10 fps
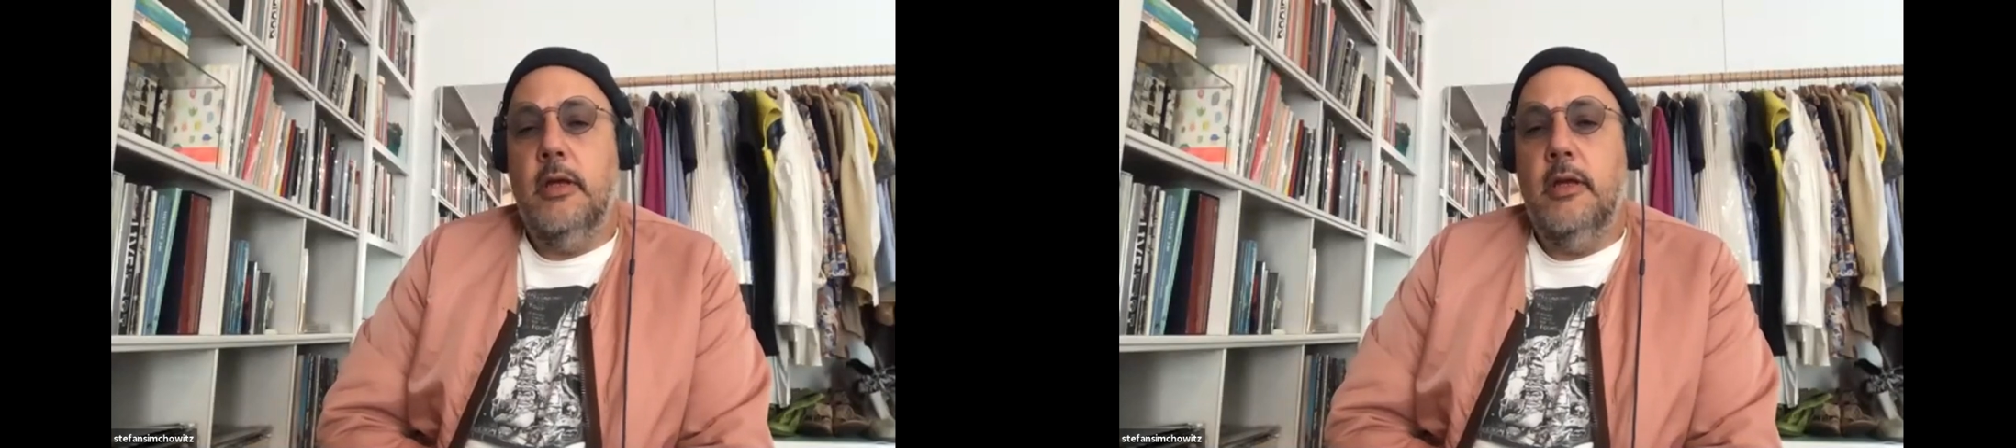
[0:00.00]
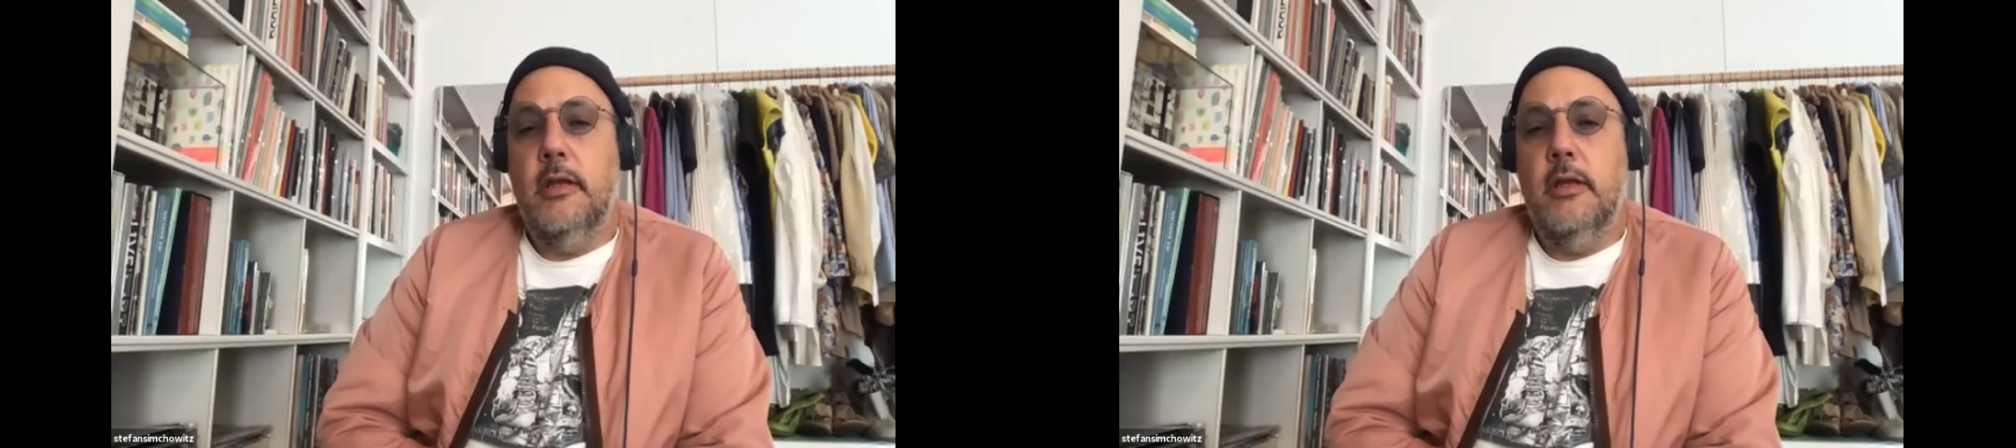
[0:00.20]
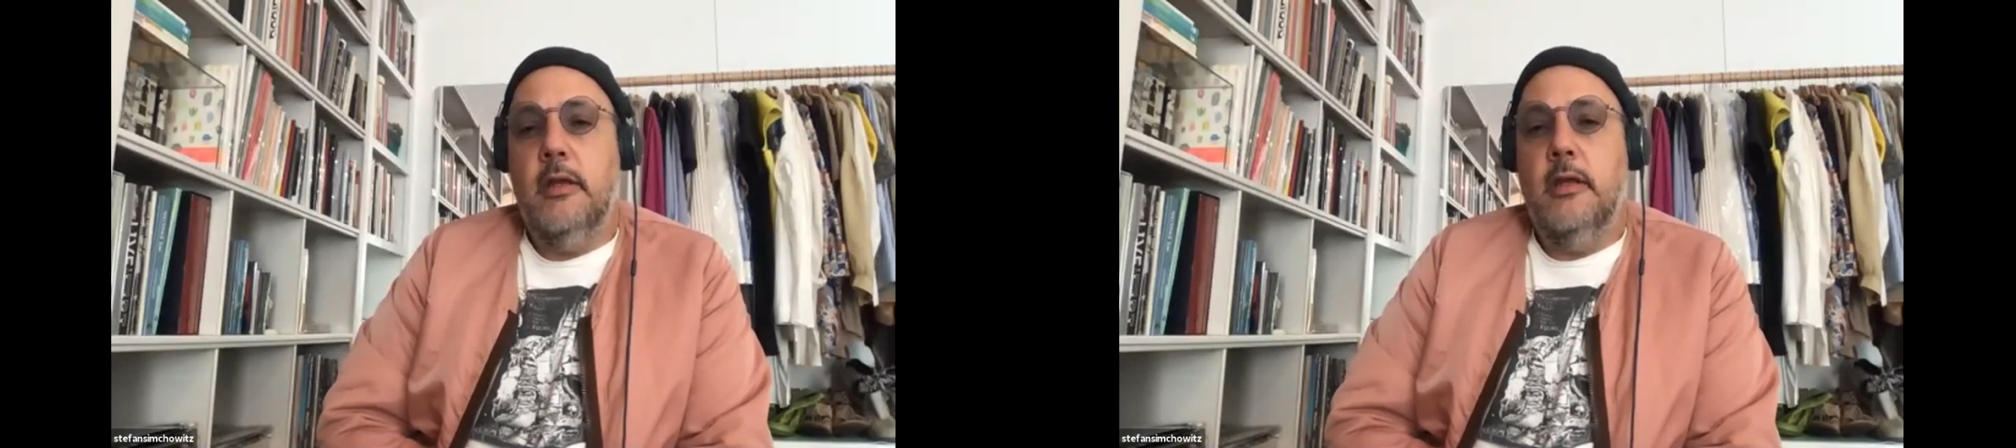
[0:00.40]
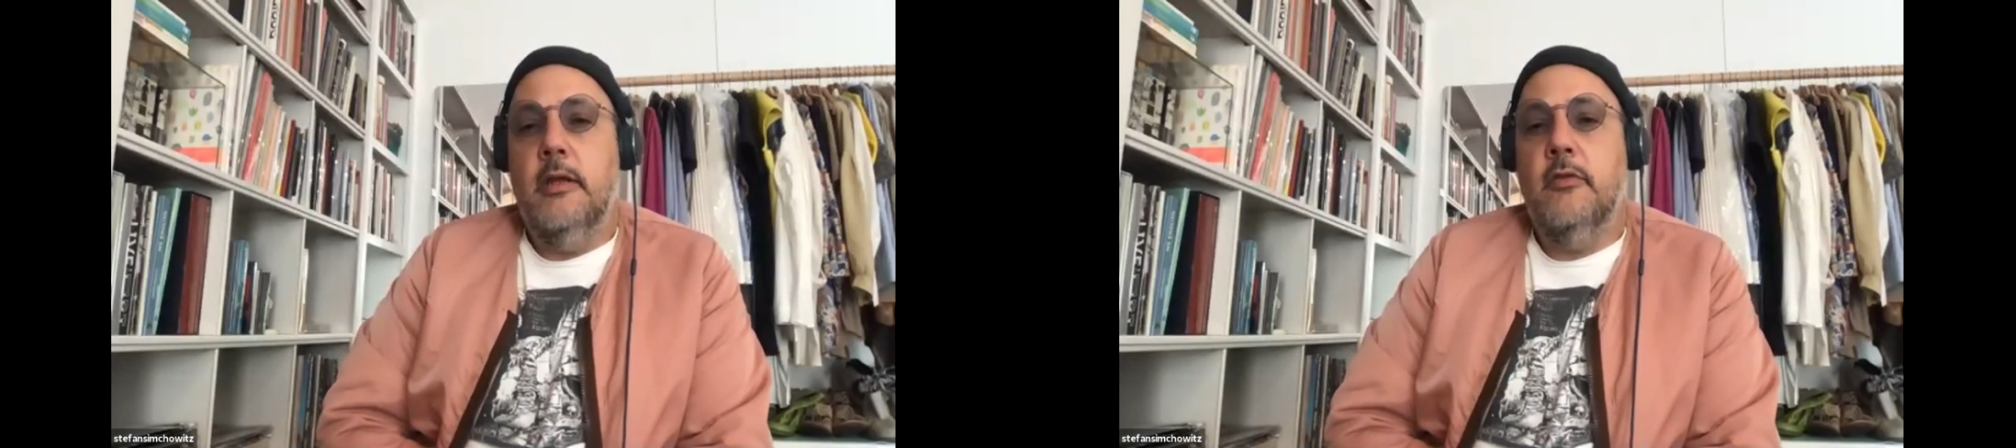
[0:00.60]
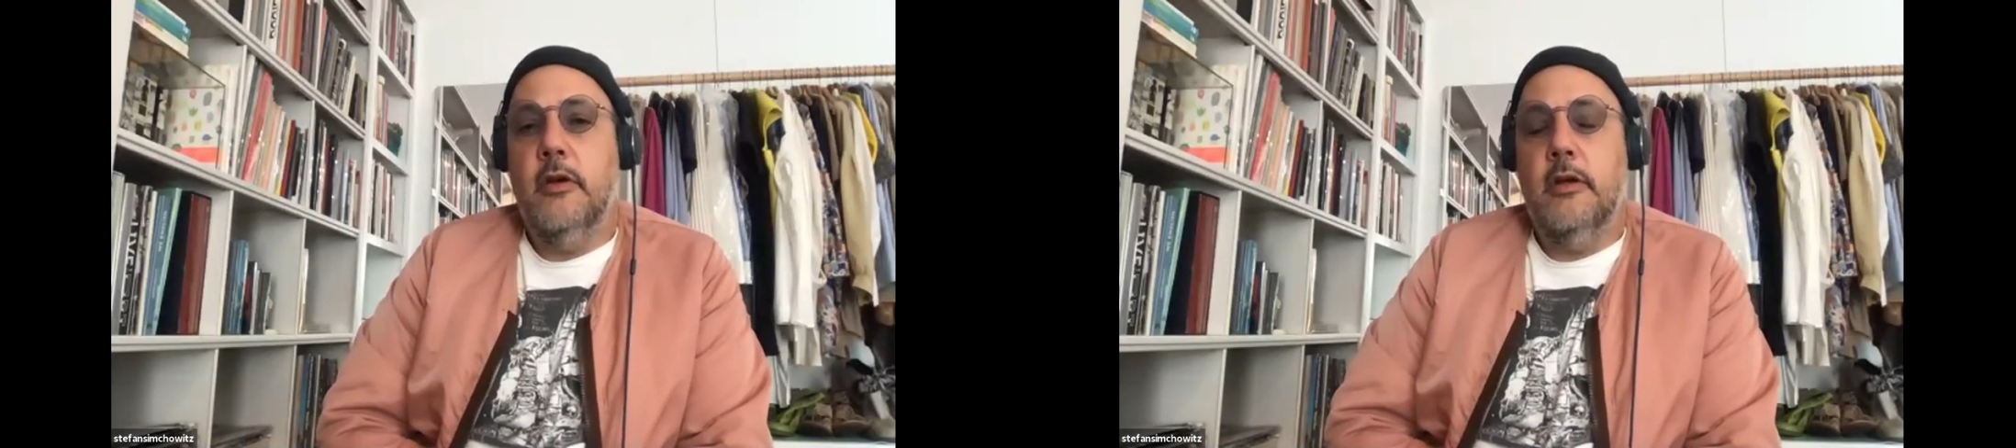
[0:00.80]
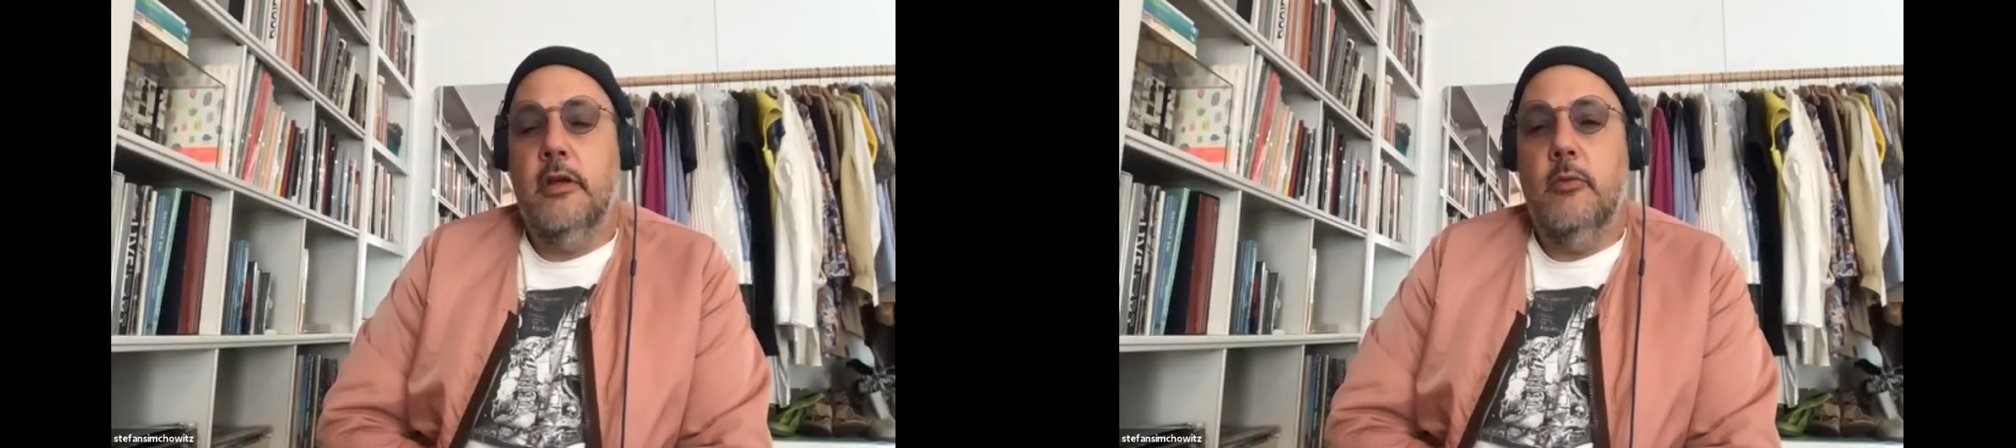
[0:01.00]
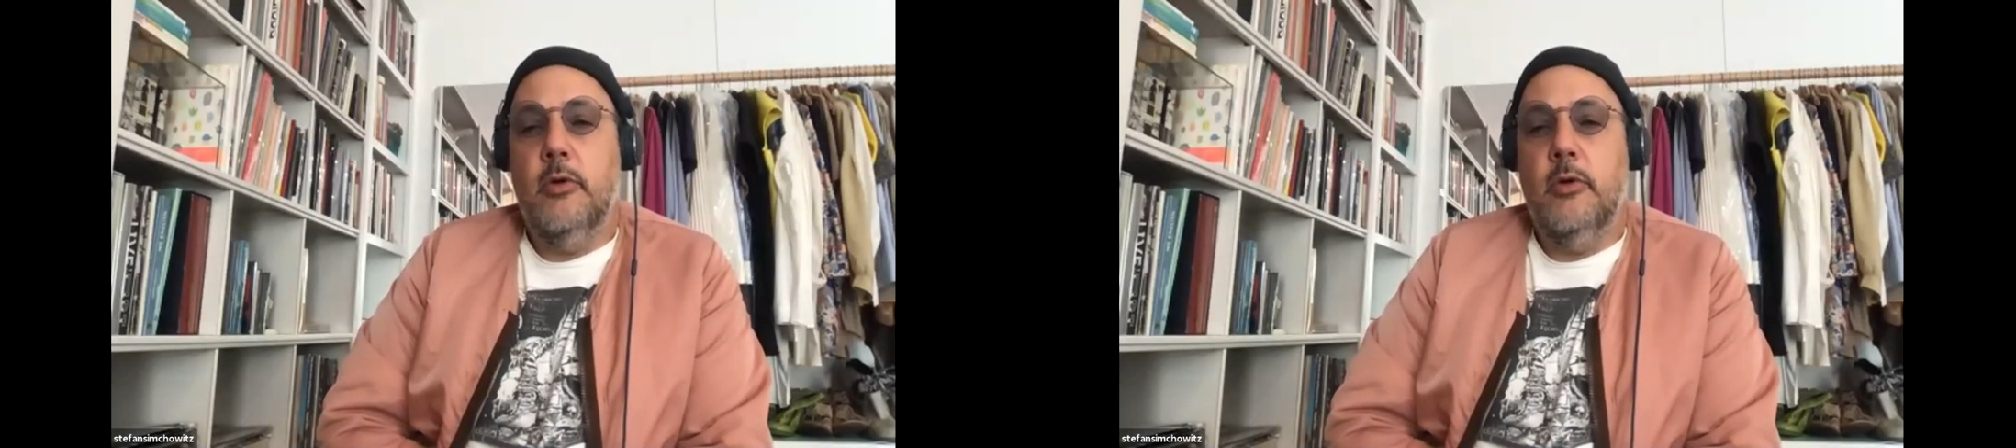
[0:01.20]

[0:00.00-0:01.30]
in in Turkey